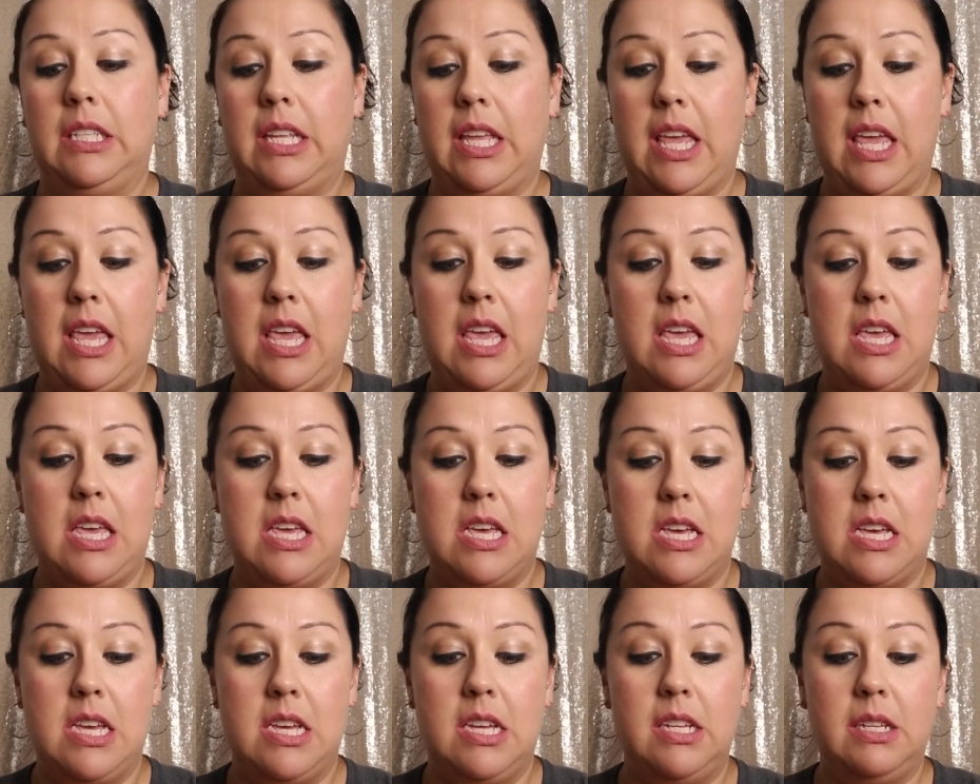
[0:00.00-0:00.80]

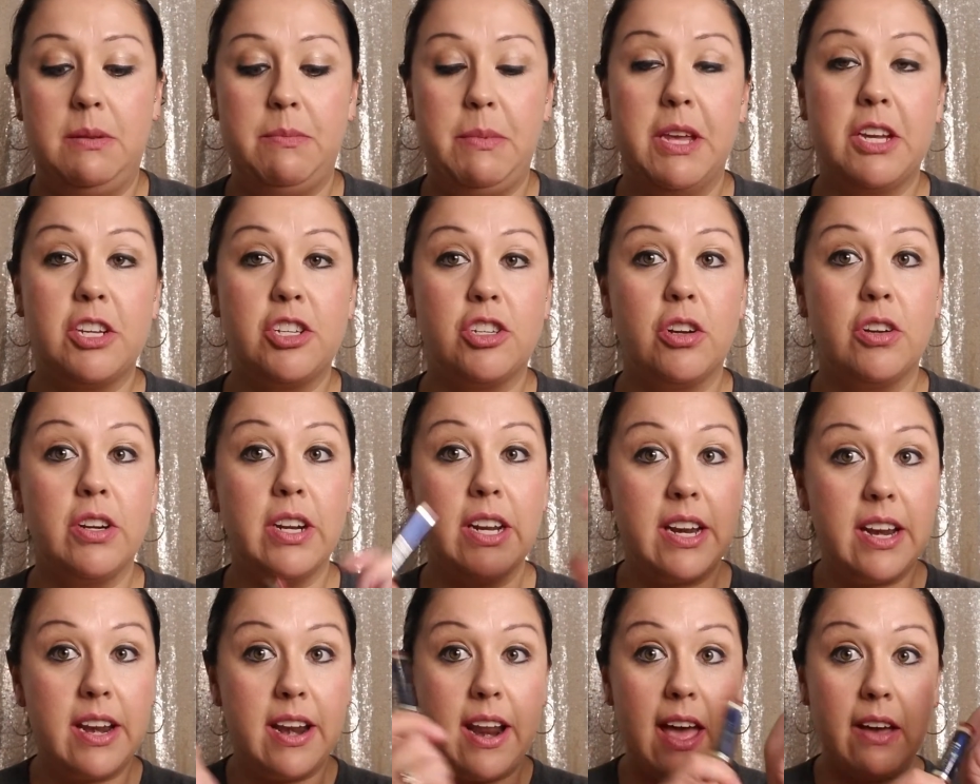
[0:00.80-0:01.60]
And make sure to
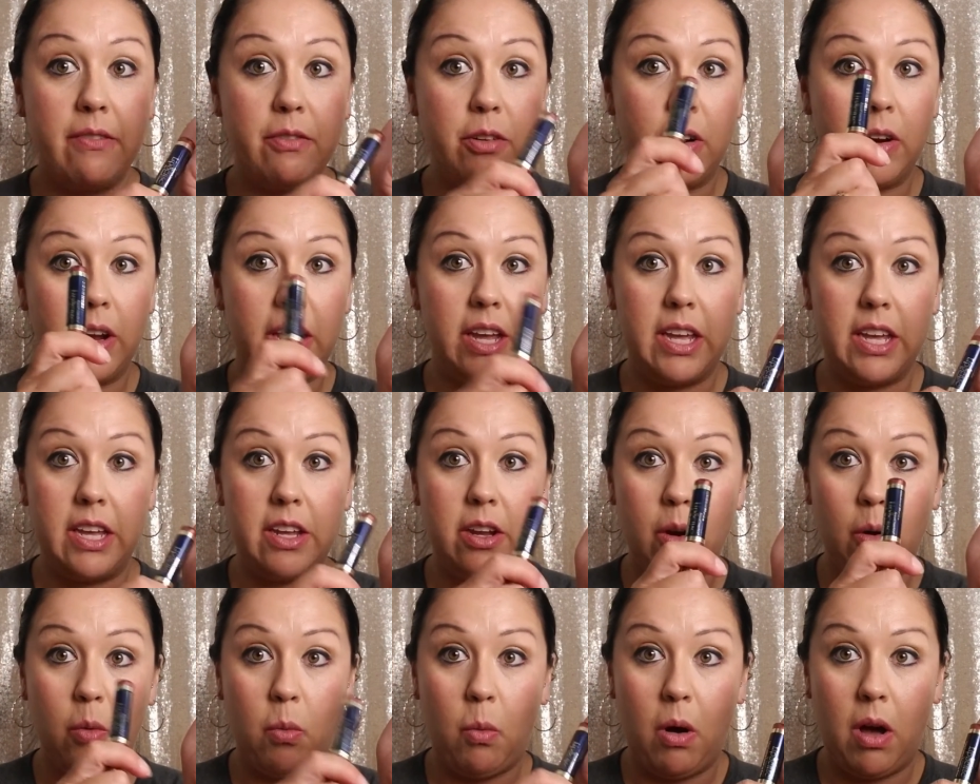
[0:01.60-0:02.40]
never hit
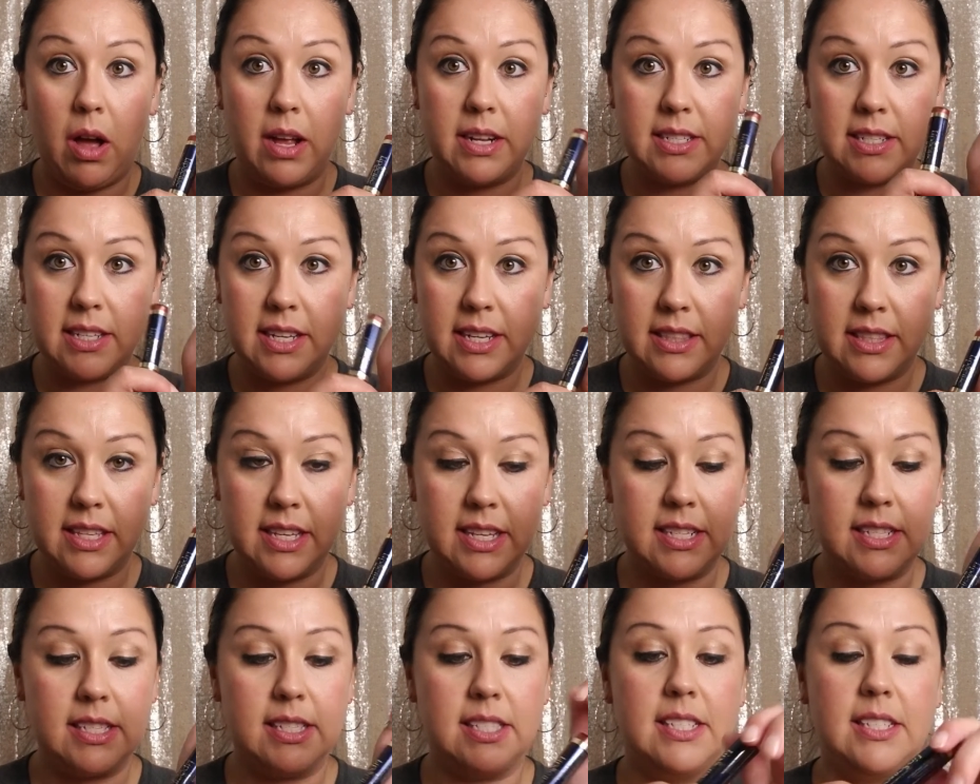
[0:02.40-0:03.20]
your wand like
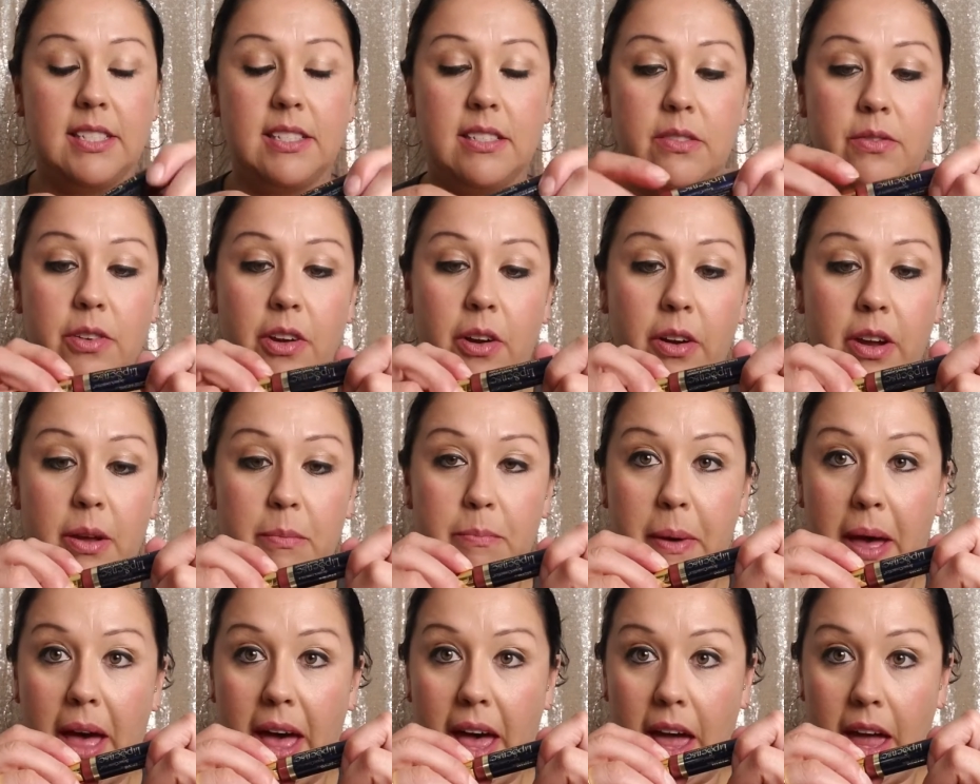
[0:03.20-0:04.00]
this. This is very
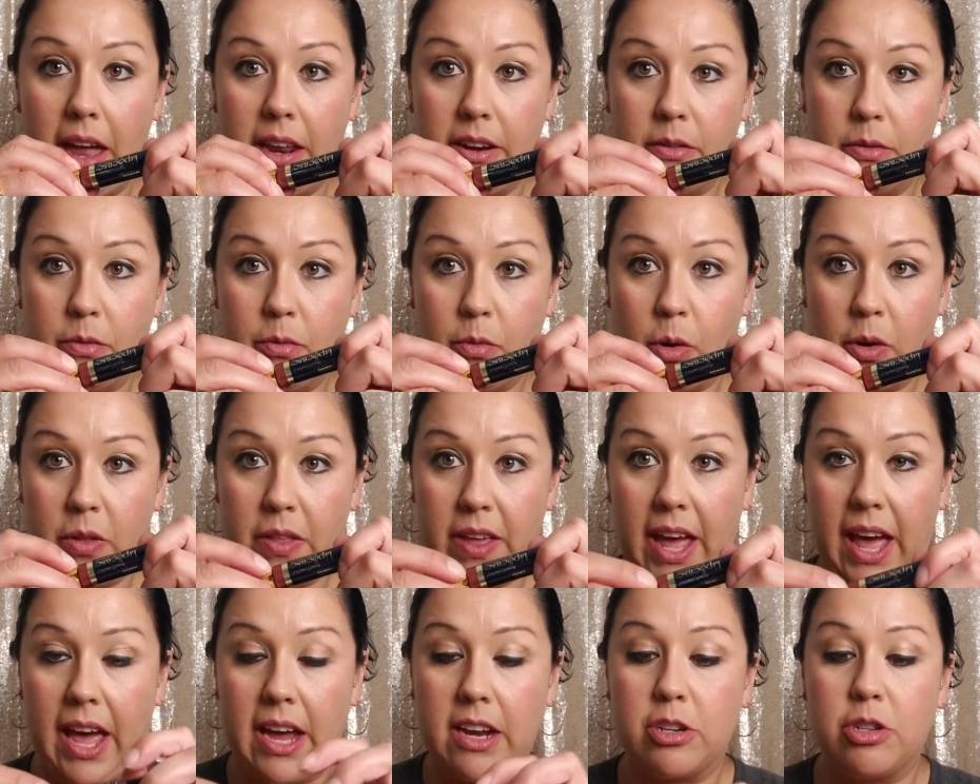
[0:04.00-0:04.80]
bad for
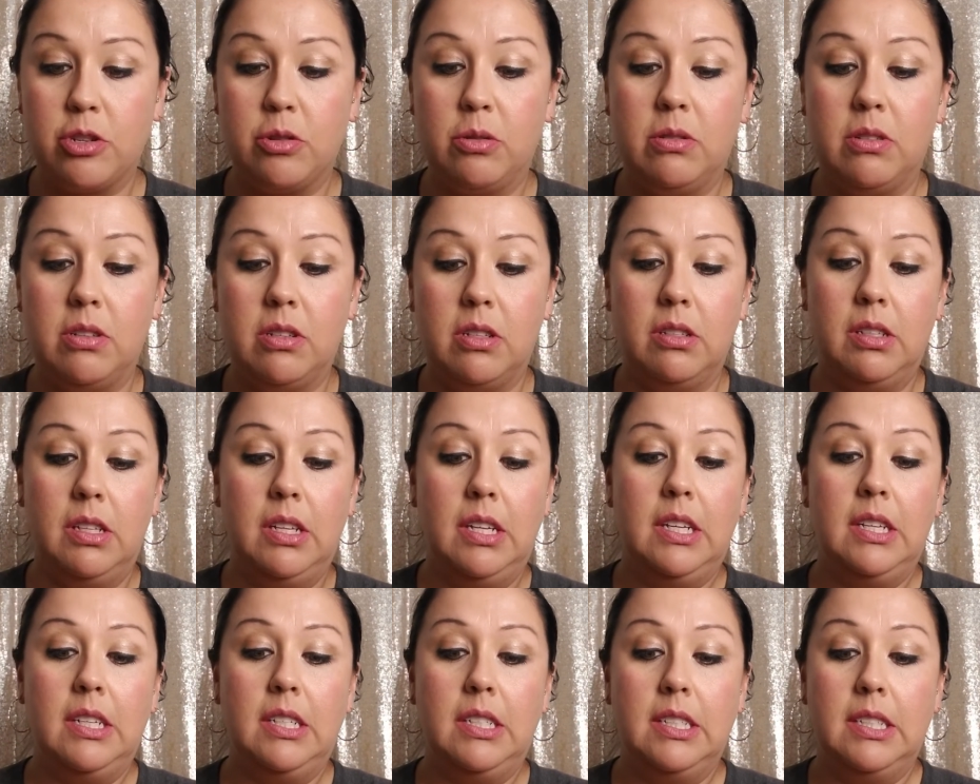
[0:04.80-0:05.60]
the actual
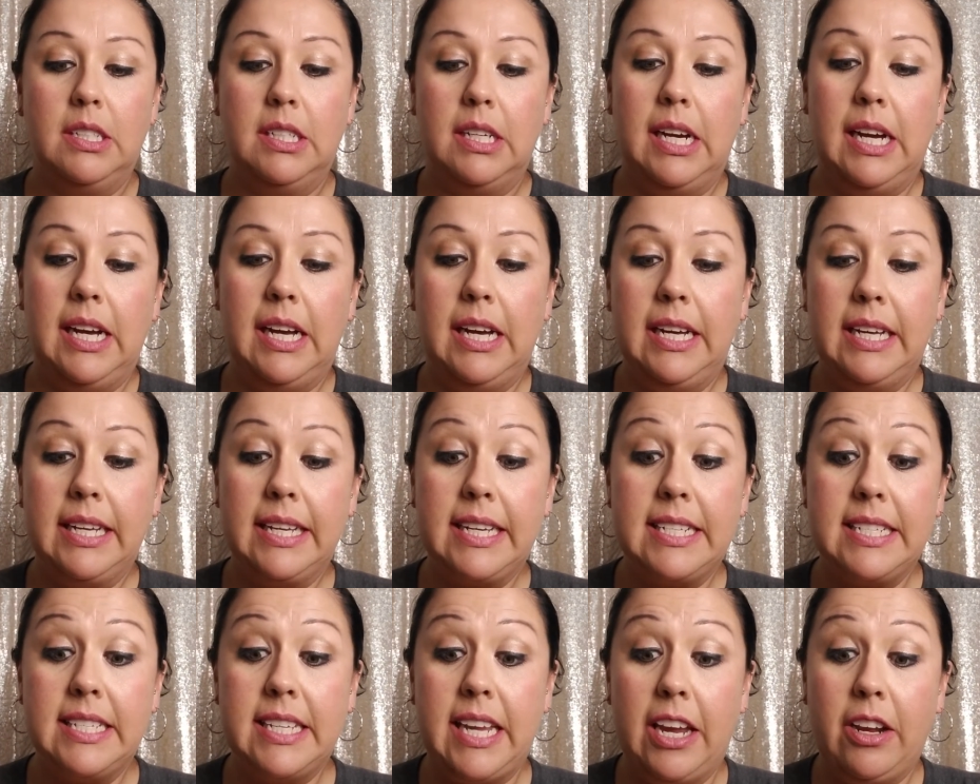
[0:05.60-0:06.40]

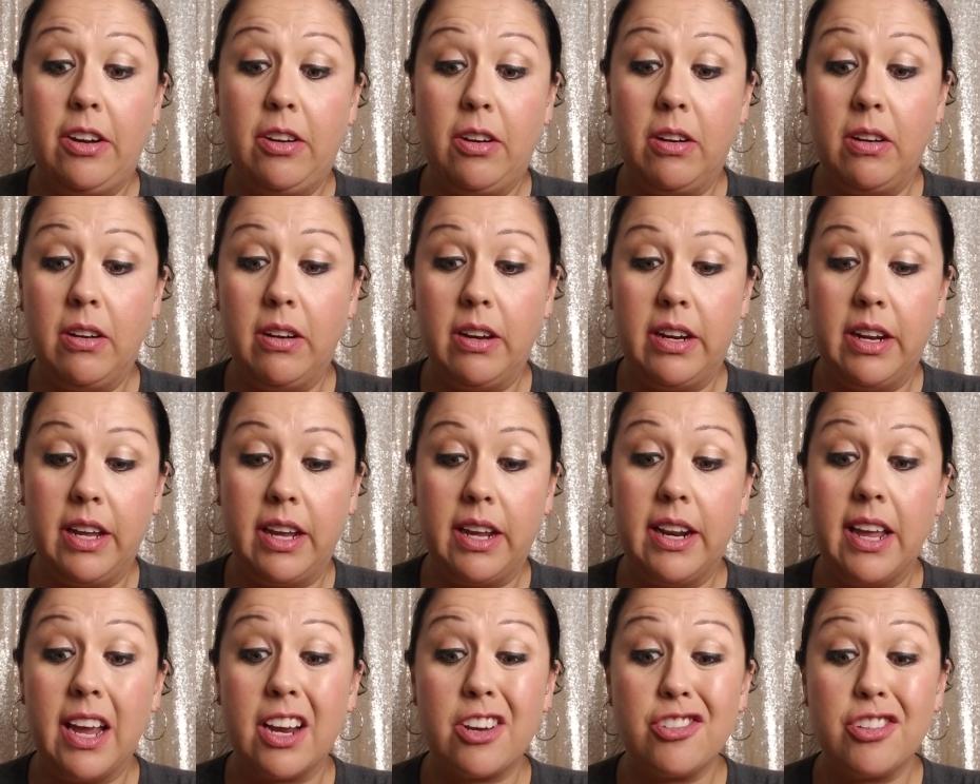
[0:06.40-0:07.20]
container, and it
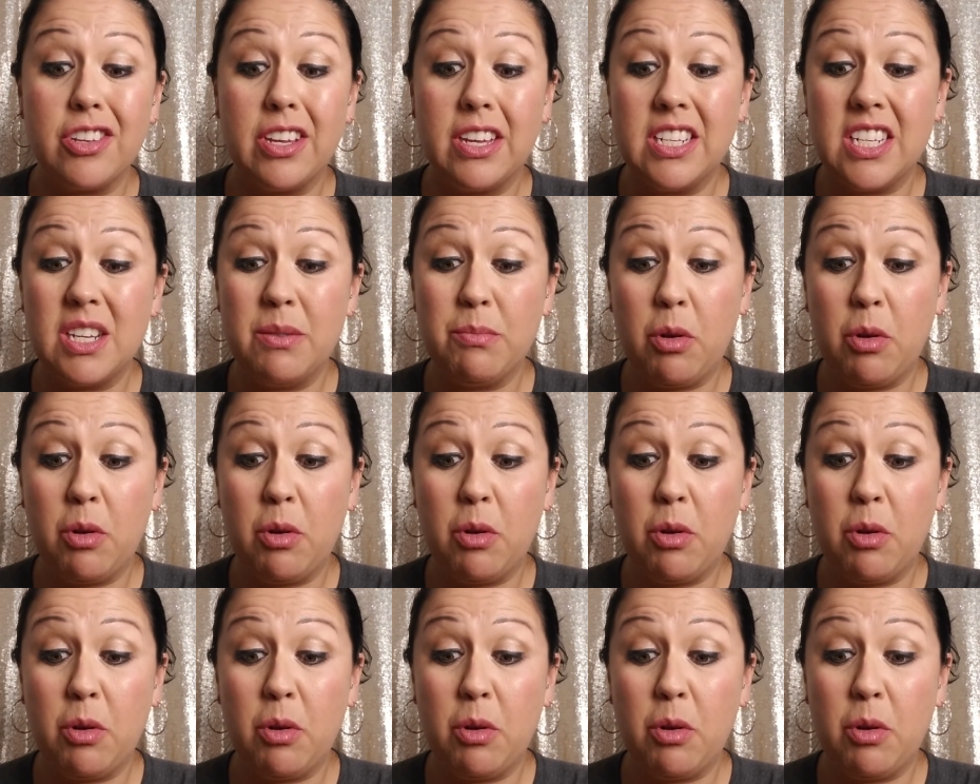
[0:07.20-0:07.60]
can actually end up